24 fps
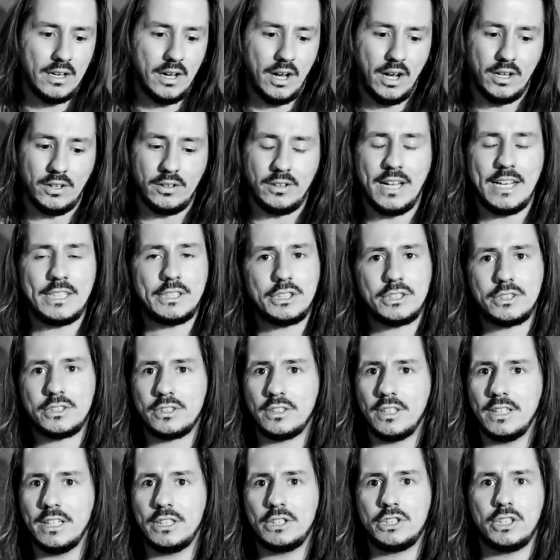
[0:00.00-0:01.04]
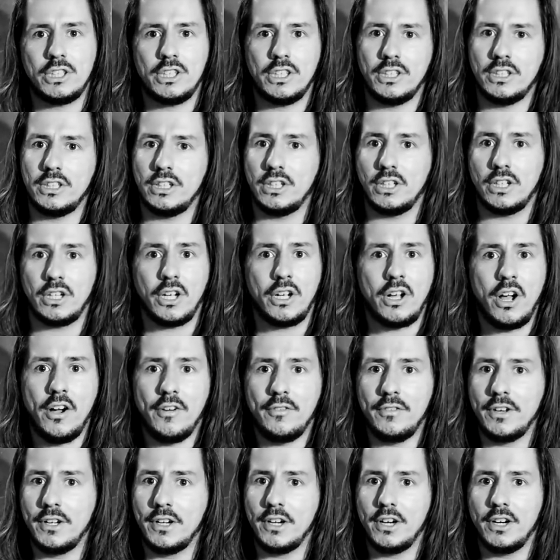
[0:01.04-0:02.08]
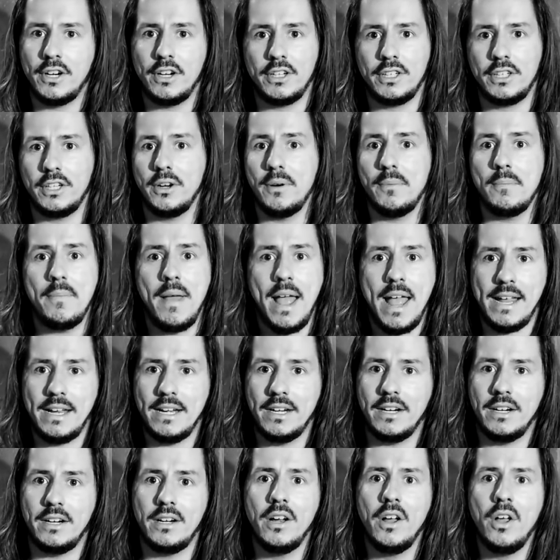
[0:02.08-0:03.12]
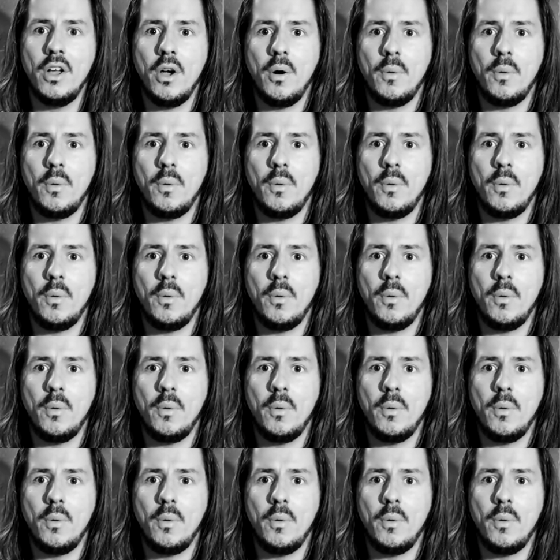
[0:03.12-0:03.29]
uh, legislature, your governor, your mayor.